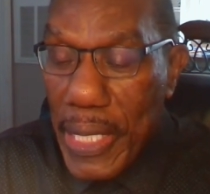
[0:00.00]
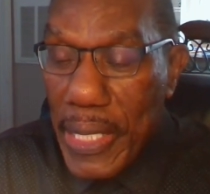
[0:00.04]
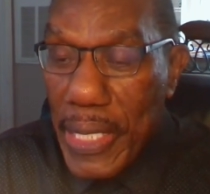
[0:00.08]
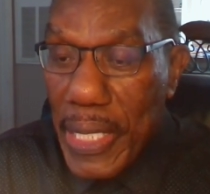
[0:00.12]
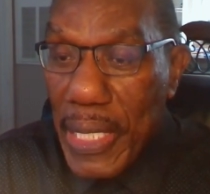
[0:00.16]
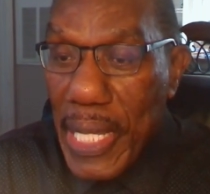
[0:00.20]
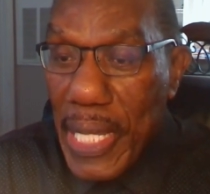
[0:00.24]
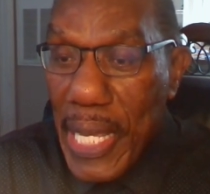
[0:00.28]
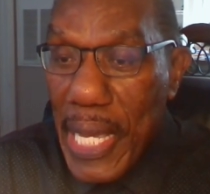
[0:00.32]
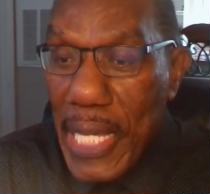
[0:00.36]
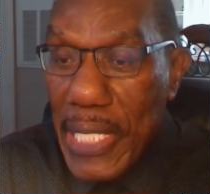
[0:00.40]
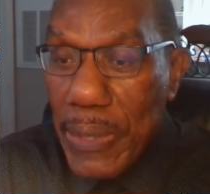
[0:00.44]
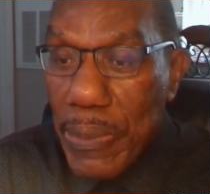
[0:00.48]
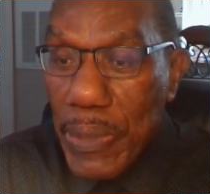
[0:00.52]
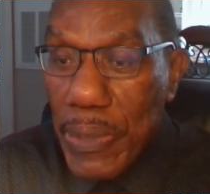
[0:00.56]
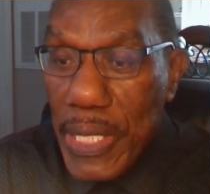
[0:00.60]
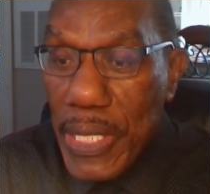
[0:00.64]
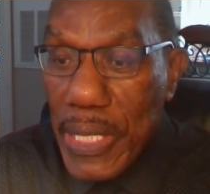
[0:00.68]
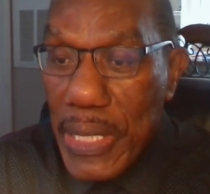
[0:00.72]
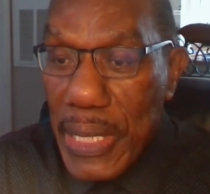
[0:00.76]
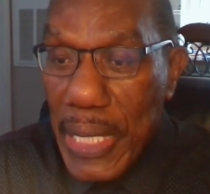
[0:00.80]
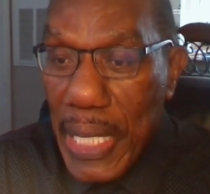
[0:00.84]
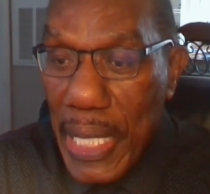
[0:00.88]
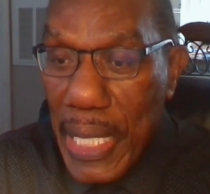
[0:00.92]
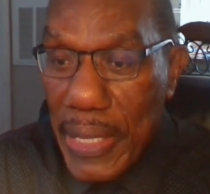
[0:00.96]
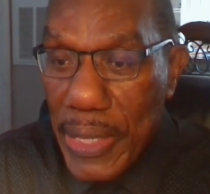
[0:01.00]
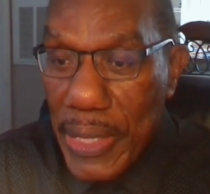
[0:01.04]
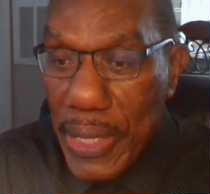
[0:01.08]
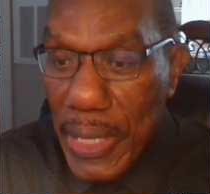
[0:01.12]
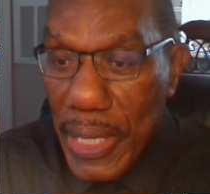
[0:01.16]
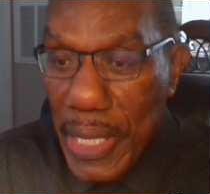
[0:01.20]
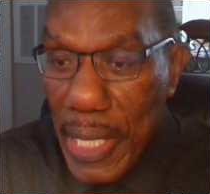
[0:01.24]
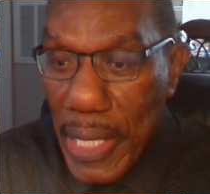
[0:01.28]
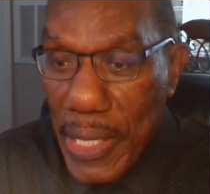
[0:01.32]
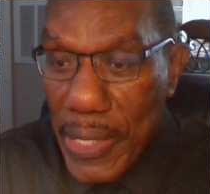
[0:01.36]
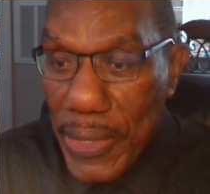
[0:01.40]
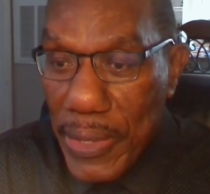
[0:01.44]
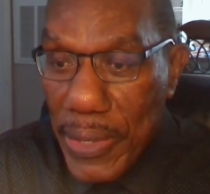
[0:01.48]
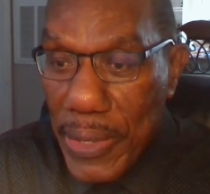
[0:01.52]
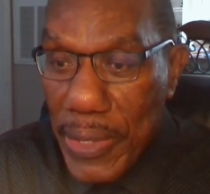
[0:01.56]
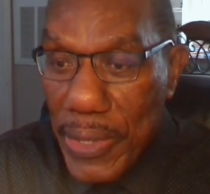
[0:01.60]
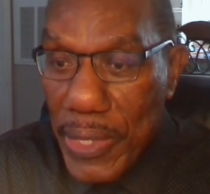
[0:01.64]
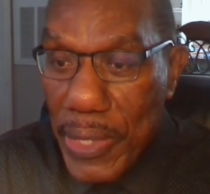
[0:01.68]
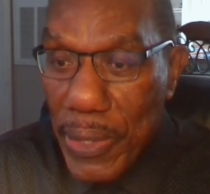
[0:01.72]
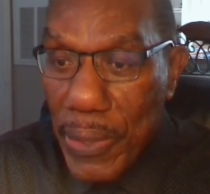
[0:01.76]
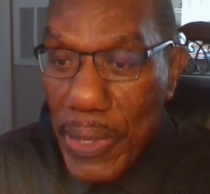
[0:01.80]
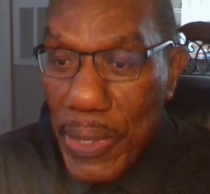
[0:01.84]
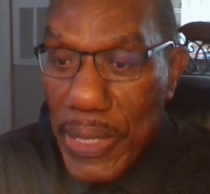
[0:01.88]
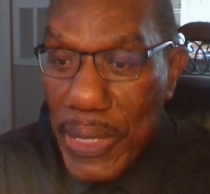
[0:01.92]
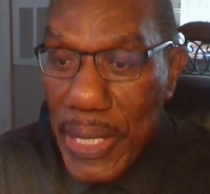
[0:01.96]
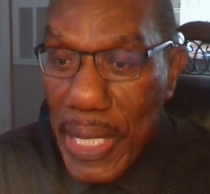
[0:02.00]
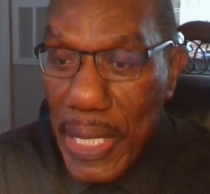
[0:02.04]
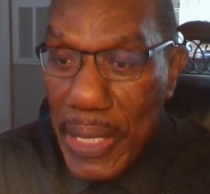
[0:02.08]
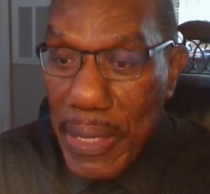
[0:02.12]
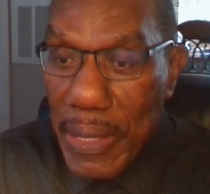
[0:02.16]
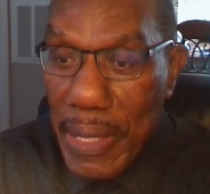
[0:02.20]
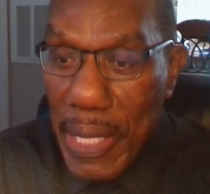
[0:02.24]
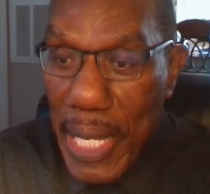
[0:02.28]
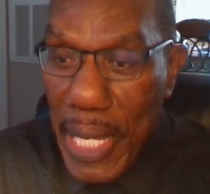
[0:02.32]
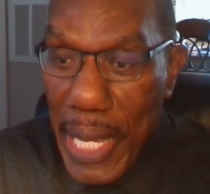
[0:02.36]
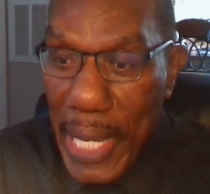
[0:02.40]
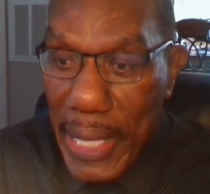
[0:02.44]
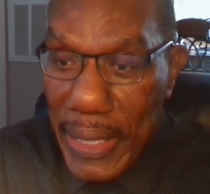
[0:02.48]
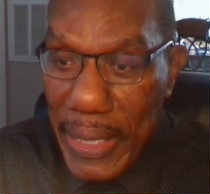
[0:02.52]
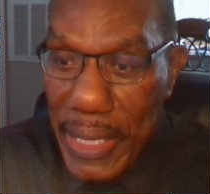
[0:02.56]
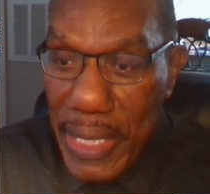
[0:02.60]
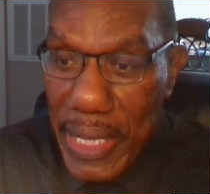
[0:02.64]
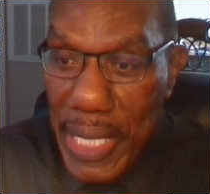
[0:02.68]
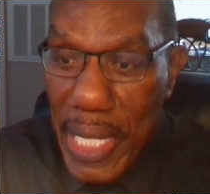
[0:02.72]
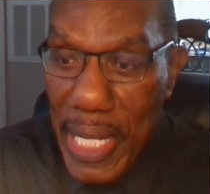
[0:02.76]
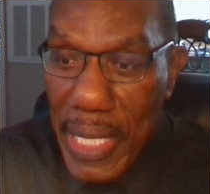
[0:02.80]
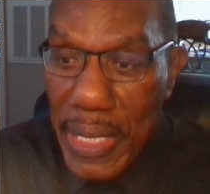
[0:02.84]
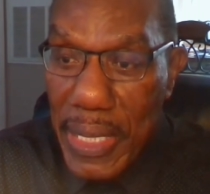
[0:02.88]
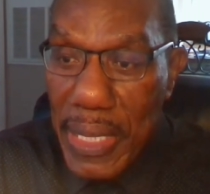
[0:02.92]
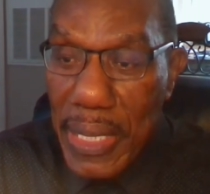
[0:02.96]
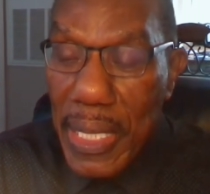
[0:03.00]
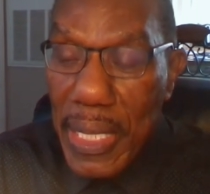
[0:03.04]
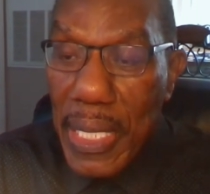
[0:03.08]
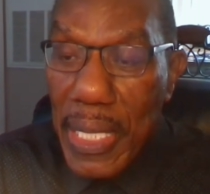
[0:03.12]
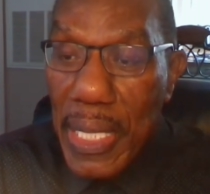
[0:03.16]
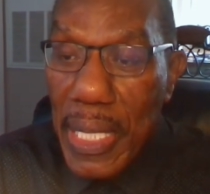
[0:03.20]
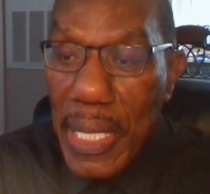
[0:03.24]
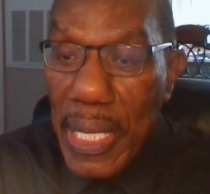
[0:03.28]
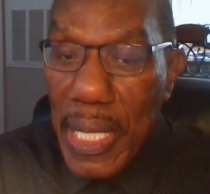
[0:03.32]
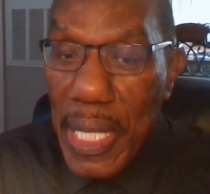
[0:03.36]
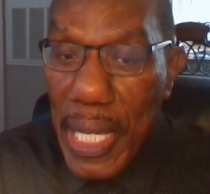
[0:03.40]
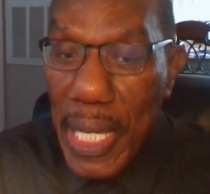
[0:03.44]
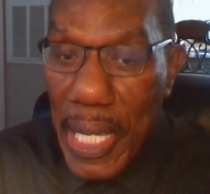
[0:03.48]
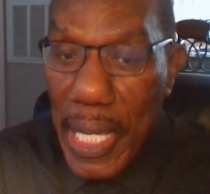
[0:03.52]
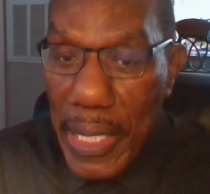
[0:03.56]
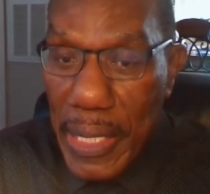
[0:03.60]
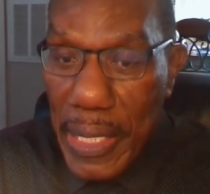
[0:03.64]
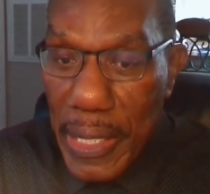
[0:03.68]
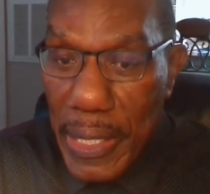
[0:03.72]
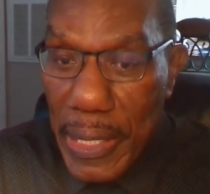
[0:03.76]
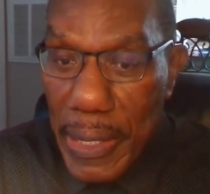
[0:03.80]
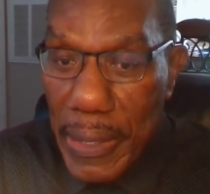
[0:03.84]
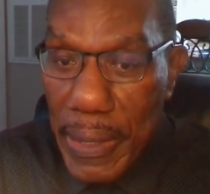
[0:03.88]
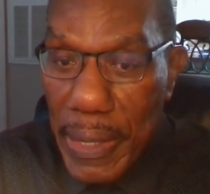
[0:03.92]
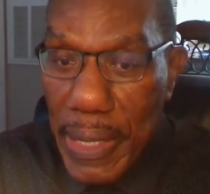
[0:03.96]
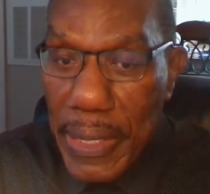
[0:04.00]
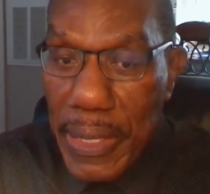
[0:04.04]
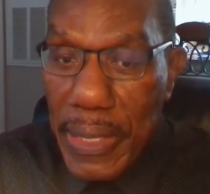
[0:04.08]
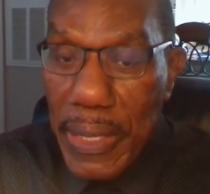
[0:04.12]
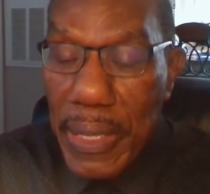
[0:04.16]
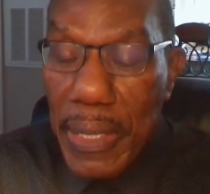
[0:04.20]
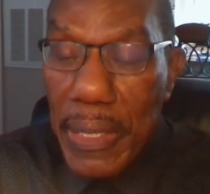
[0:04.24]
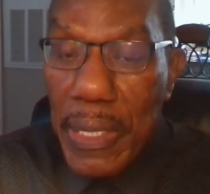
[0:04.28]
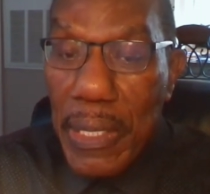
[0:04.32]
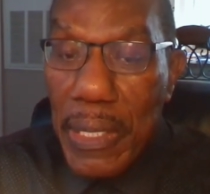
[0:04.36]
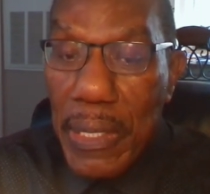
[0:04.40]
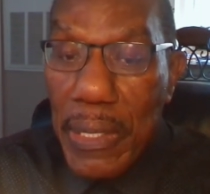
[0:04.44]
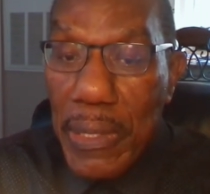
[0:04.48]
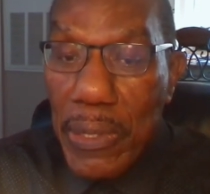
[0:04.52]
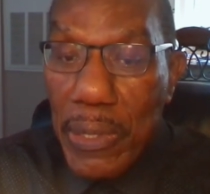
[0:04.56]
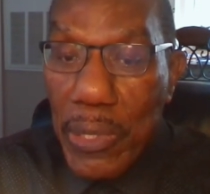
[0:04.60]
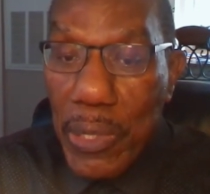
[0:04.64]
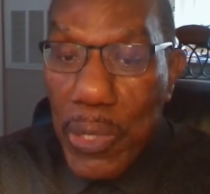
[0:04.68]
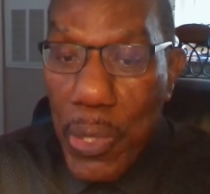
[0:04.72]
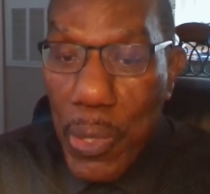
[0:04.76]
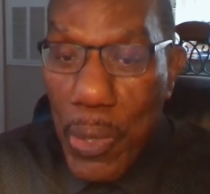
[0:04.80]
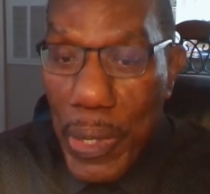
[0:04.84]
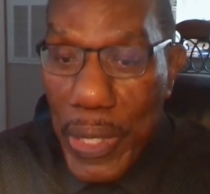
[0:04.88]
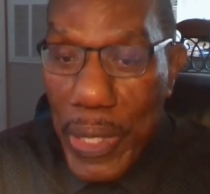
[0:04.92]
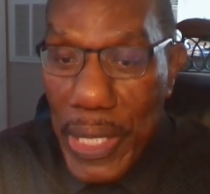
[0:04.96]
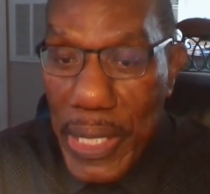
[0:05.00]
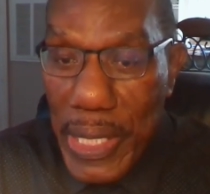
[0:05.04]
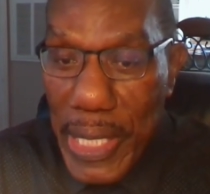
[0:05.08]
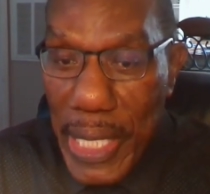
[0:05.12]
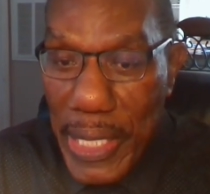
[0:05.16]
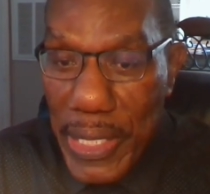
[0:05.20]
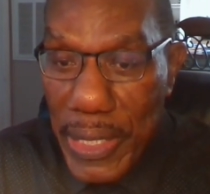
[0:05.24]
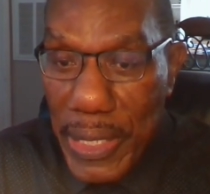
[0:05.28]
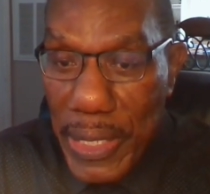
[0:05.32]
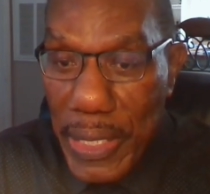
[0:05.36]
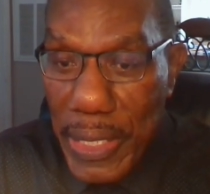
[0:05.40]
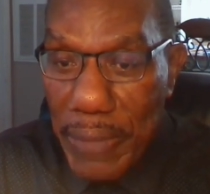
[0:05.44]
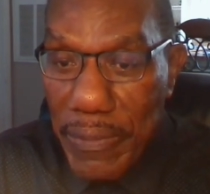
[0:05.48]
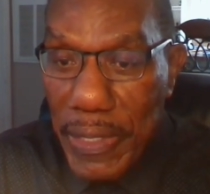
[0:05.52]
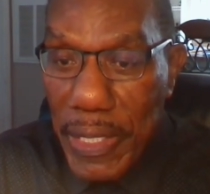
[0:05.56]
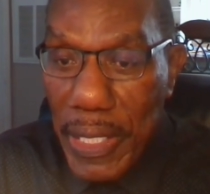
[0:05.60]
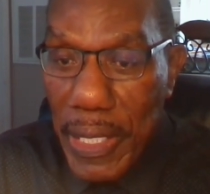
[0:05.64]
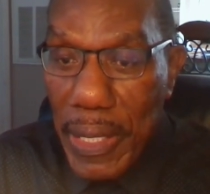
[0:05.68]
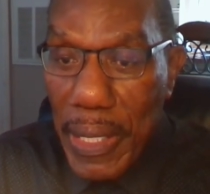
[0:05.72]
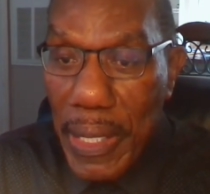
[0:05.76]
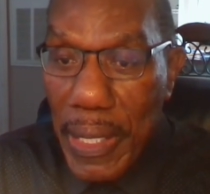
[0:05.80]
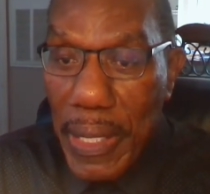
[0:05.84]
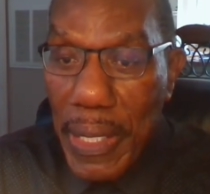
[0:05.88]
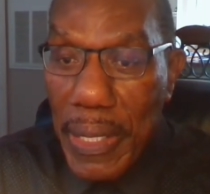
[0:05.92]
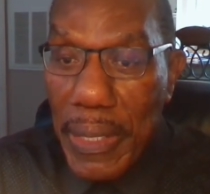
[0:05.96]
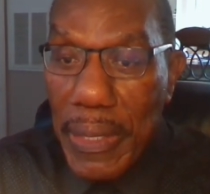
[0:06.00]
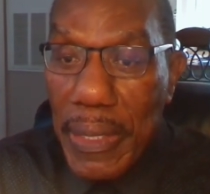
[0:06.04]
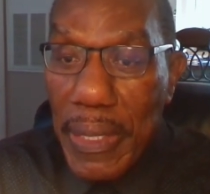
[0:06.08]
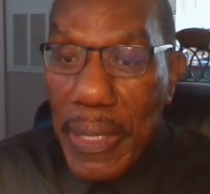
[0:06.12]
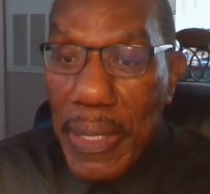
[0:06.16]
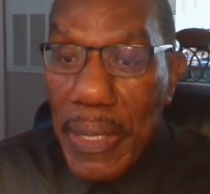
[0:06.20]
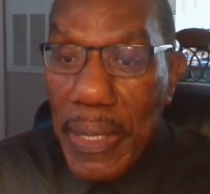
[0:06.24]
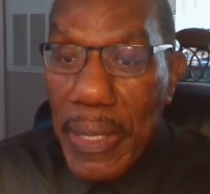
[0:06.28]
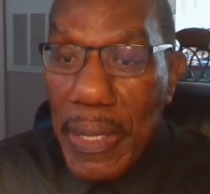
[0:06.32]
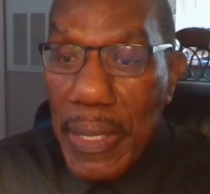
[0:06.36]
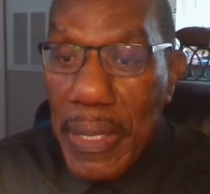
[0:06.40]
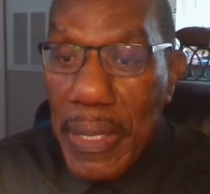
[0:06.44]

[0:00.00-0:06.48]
And the last one is education. So it's that access, adherence, coordination of care,